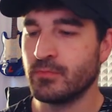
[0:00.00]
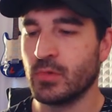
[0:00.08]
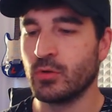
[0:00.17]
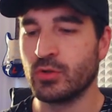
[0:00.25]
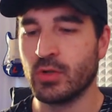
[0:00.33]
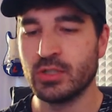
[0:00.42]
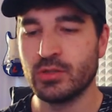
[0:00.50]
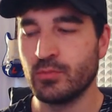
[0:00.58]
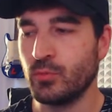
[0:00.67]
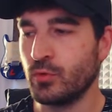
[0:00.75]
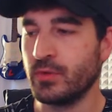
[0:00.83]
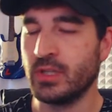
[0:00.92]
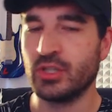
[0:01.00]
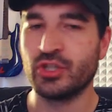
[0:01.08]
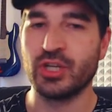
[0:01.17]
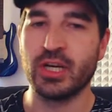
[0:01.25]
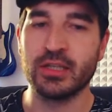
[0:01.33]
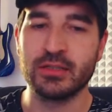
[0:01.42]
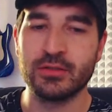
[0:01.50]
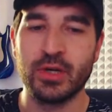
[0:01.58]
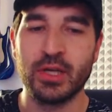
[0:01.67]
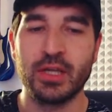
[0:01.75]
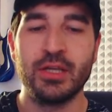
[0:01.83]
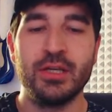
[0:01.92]
Also, let's move the chat
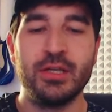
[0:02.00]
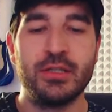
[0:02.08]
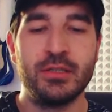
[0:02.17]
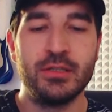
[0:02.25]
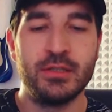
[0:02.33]
right here